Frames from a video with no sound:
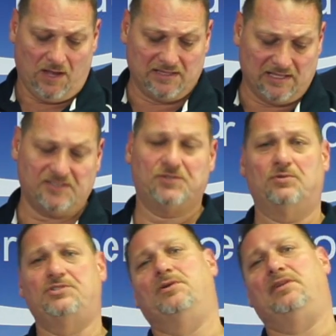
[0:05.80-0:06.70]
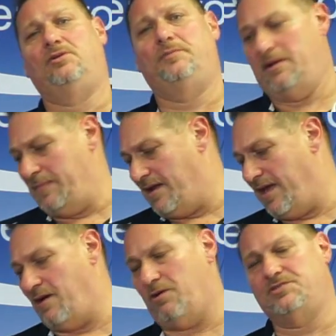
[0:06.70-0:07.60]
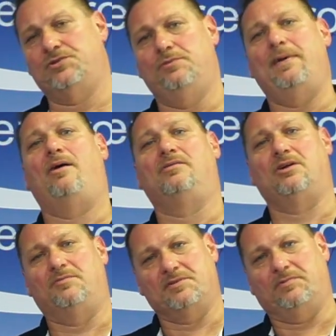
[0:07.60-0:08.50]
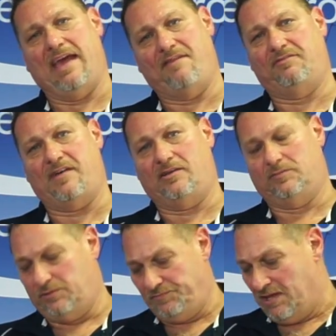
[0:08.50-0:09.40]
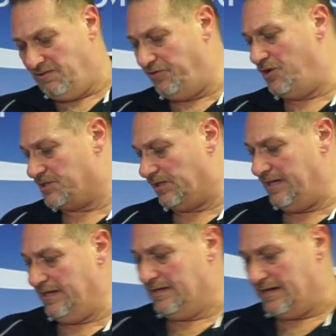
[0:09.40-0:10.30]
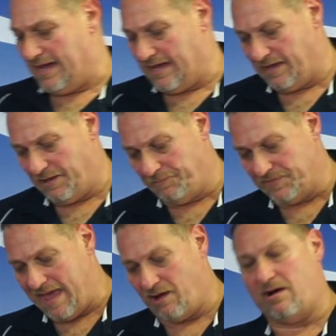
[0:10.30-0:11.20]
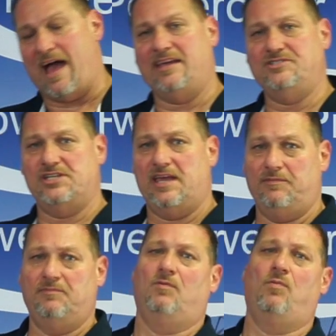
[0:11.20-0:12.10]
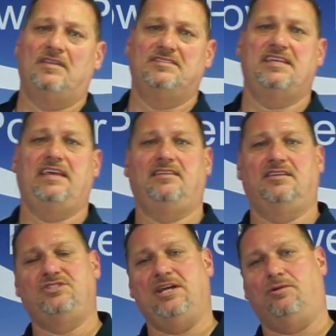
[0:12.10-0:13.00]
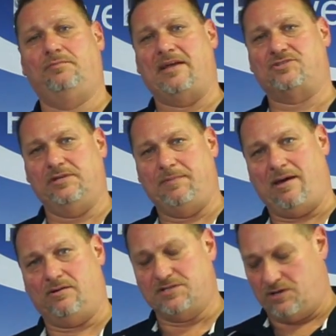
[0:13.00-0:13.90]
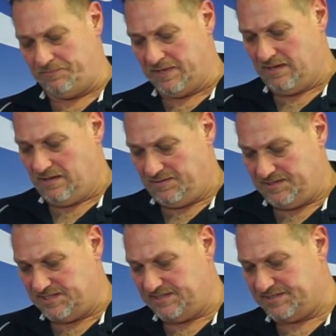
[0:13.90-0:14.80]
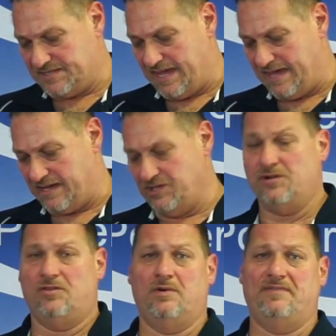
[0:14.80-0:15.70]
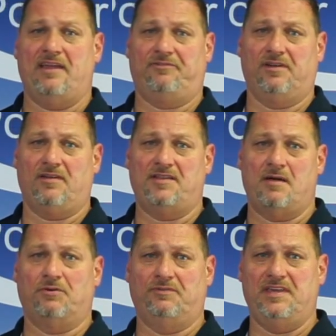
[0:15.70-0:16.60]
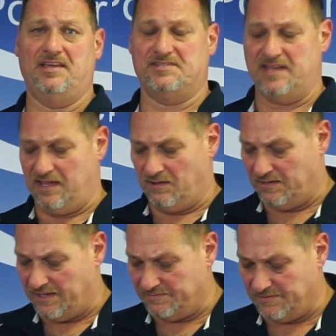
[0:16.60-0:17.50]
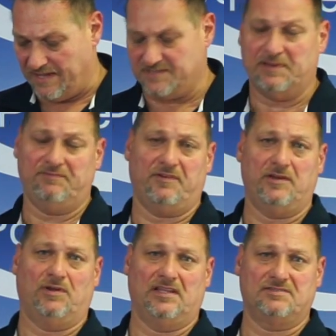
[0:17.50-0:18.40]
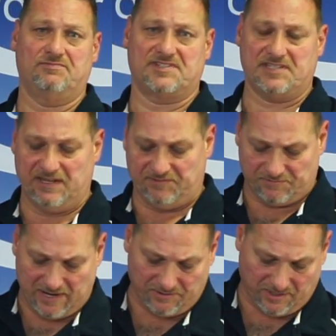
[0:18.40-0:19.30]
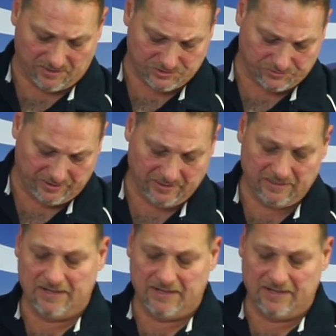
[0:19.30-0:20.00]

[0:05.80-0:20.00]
I'd like to talk to you a little bit about our two power tops that we have available. Firstly, our AGM 110 gel battery power top. This is a unit that we've had for a number of years now and has been very well received around the country.